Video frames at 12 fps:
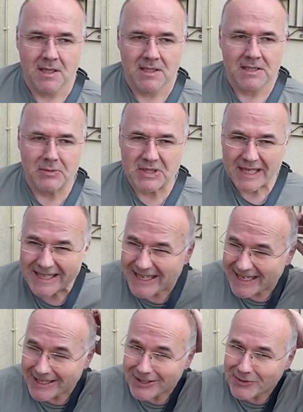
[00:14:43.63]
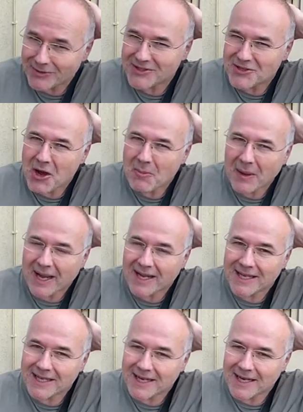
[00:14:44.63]
So it was like getting a new guitar back,
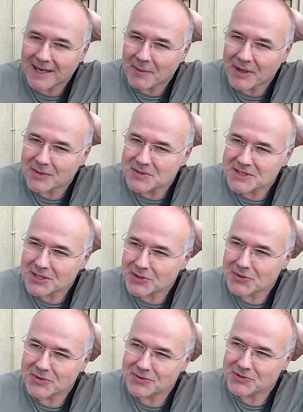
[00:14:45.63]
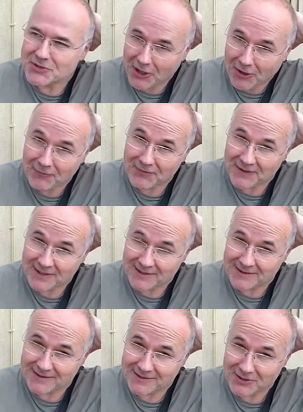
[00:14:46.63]
and I was so chuffed,
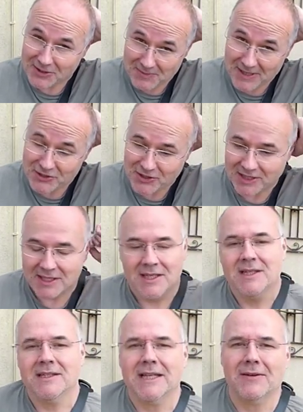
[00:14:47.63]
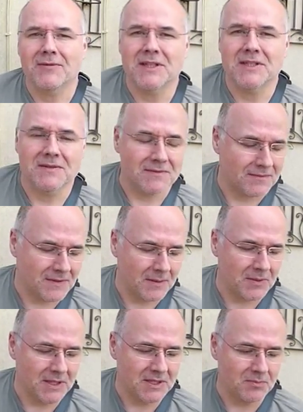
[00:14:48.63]
you can imagine, to have this
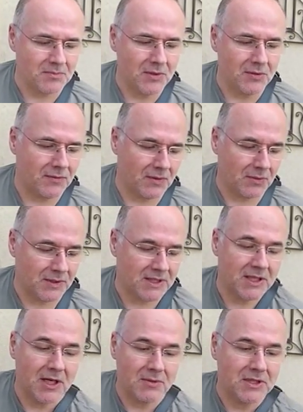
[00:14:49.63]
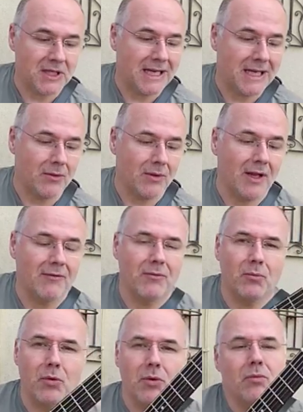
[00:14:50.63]
fabulous, beautiful little guitar, which I now love
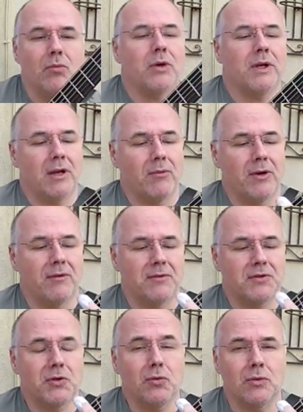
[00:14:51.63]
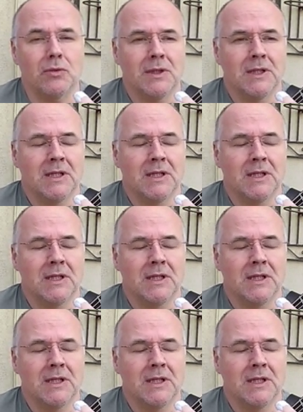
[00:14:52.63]
and wouldn't get rid of at all.